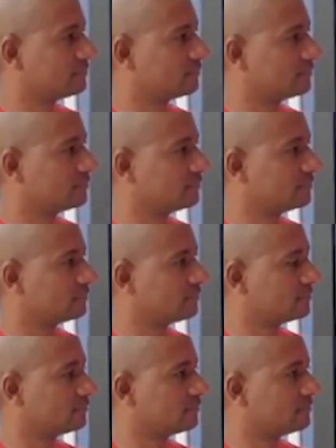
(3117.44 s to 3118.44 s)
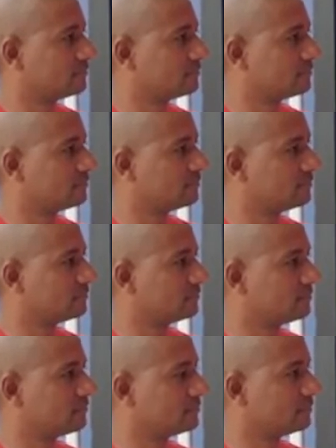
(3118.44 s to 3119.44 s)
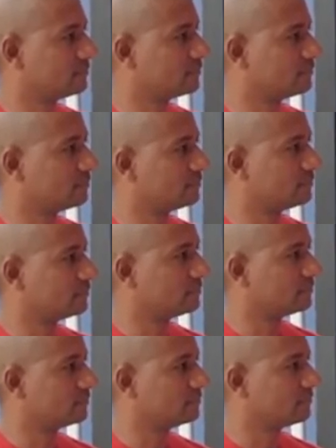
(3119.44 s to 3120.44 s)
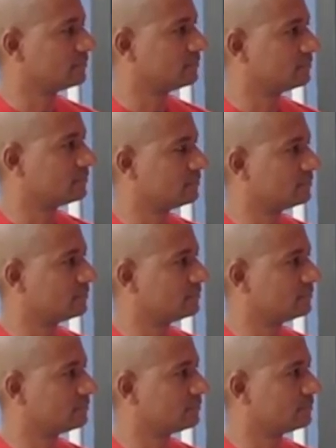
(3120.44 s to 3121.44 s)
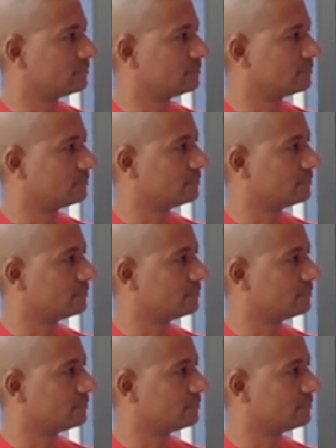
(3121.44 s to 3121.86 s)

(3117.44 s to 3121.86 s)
This person isn't speaking.